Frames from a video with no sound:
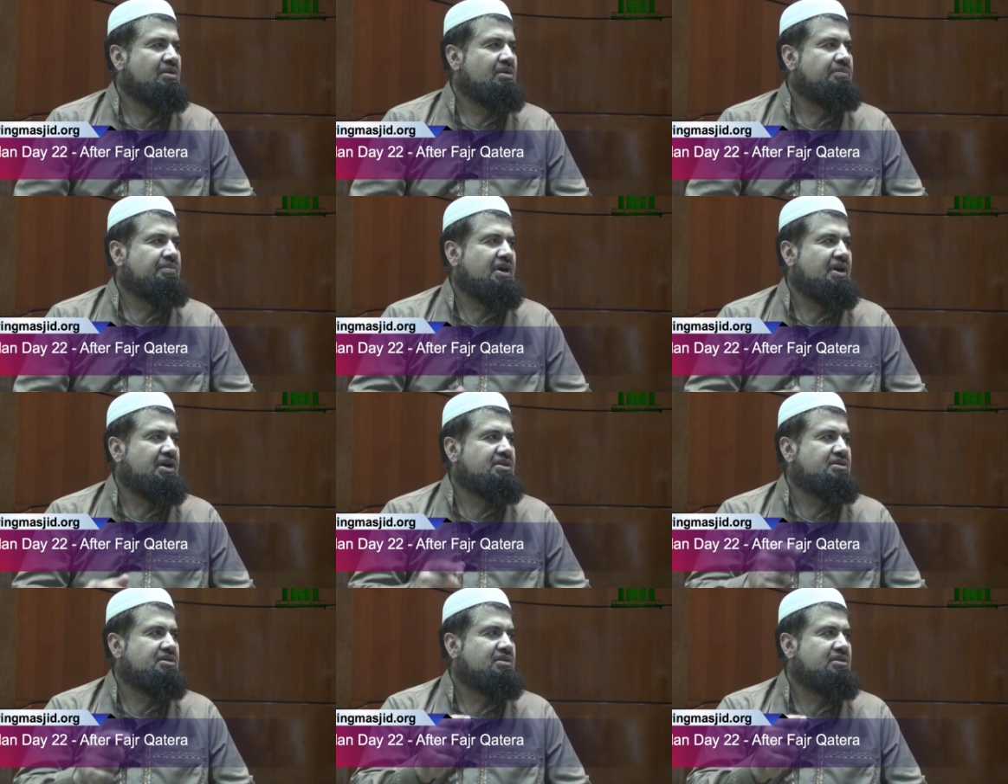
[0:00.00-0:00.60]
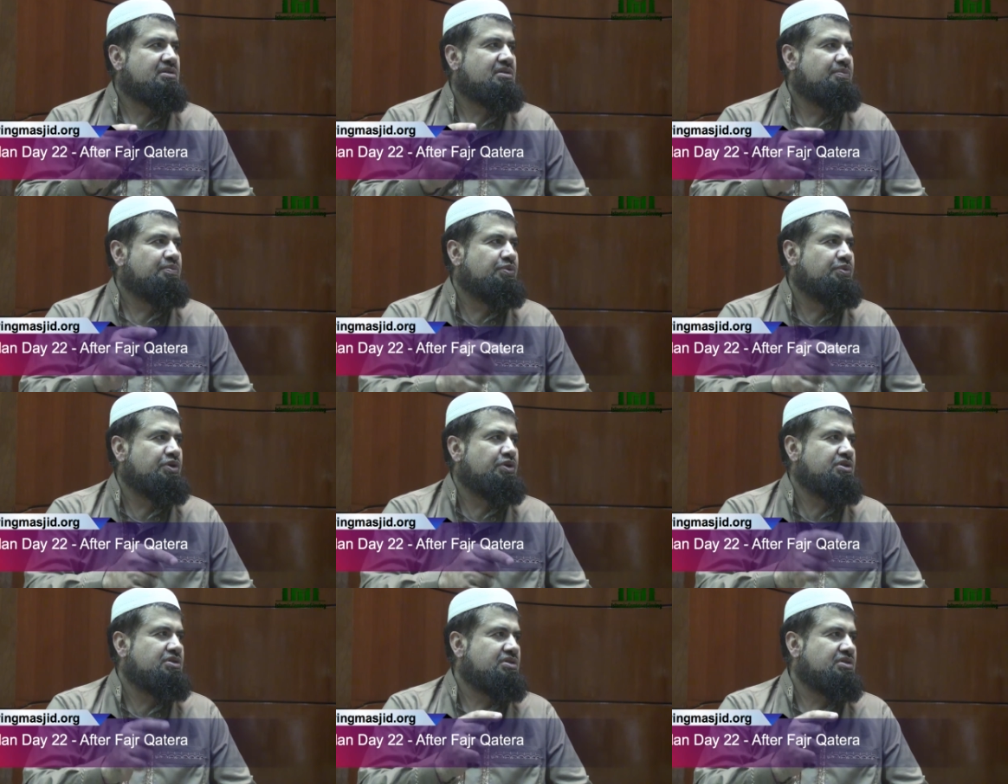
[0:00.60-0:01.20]
but
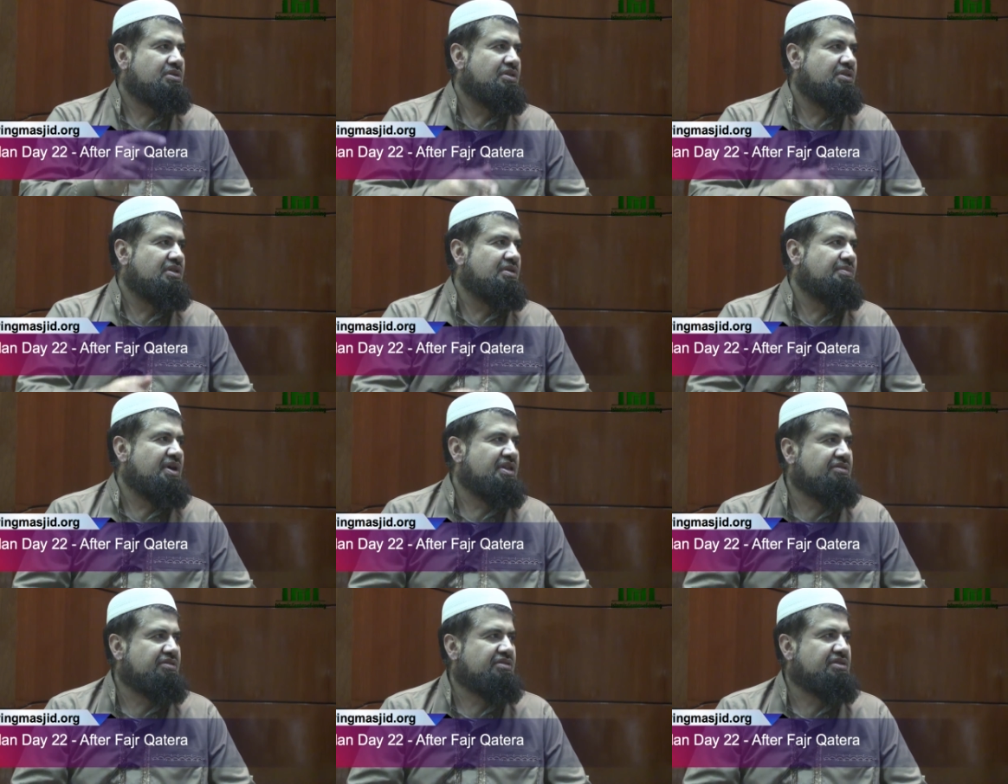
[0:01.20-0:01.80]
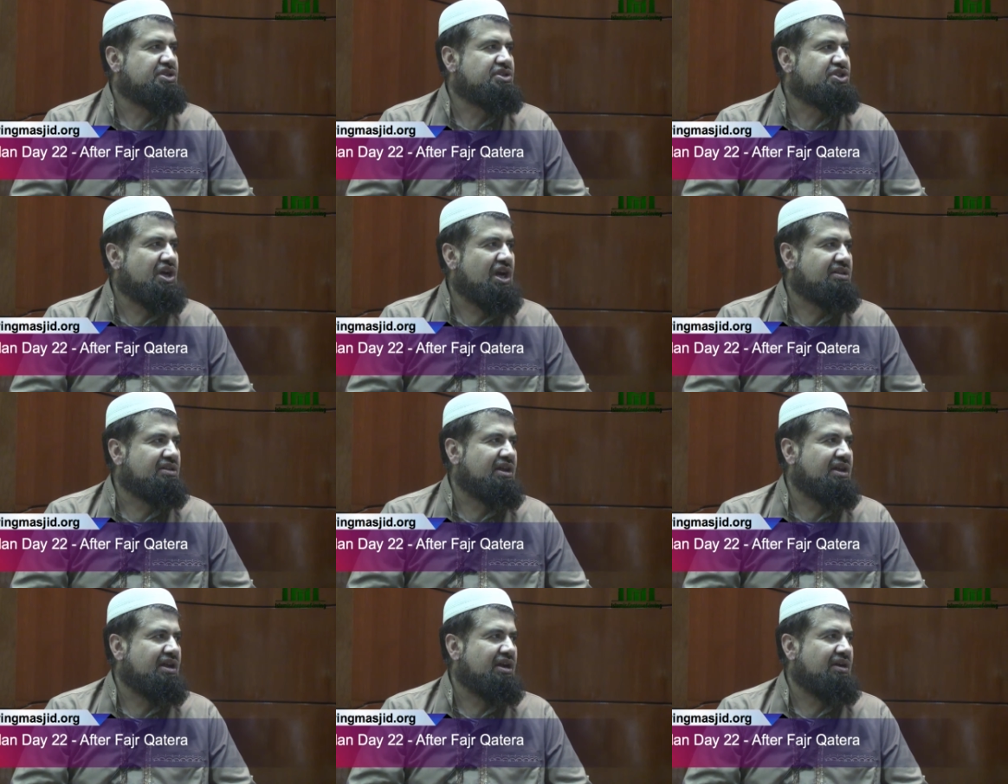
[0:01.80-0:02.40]
put the mother and
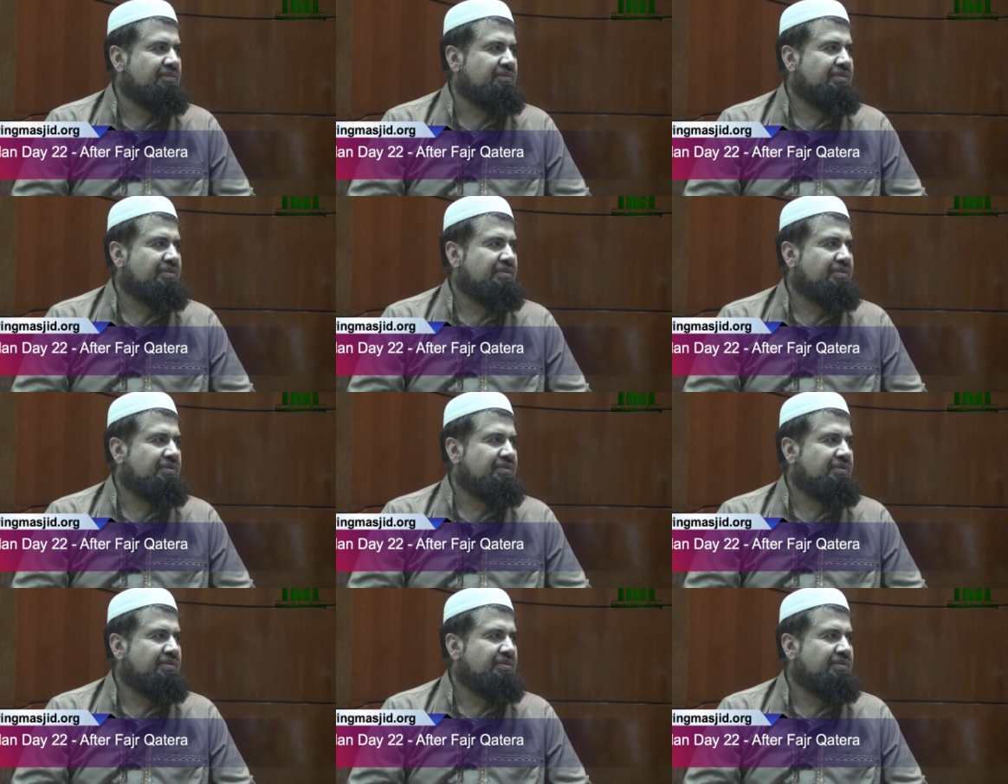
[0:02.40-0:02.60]
child there